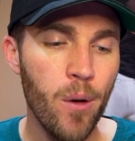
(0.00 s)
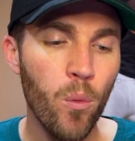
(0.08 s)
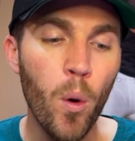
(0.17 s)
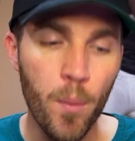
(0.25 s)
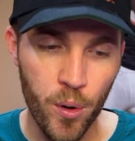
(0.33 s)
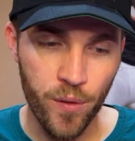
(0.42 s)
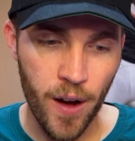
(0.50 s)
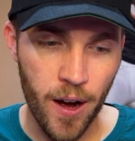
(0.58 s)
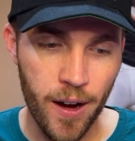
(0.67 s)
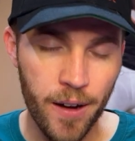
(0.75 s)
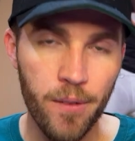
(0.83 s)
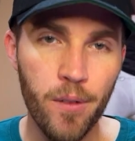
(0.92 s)
We'll move
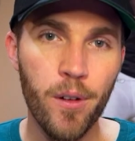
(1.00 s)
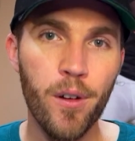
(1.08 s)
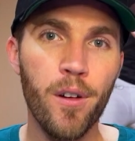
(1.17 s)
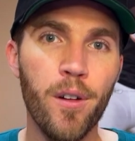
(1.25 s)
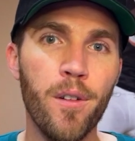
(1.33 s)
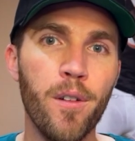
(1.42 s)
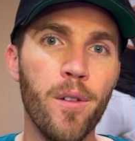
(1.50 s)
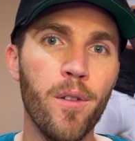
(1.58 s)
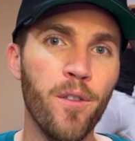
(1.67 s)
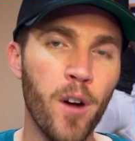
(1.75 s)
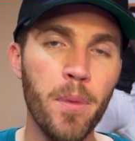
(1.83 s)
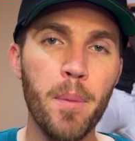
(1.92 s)
on
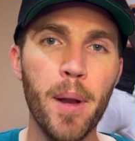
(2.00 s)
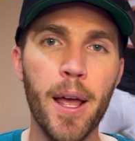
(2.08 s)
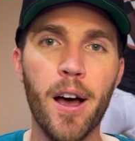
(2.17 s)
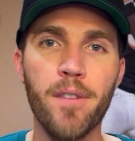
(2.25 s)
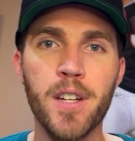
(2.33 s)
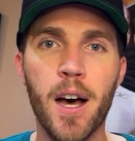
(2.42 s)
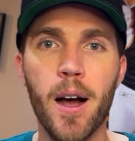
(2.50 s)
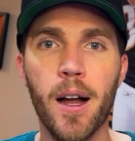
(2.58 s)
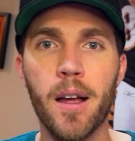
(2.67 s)
from the playoff talk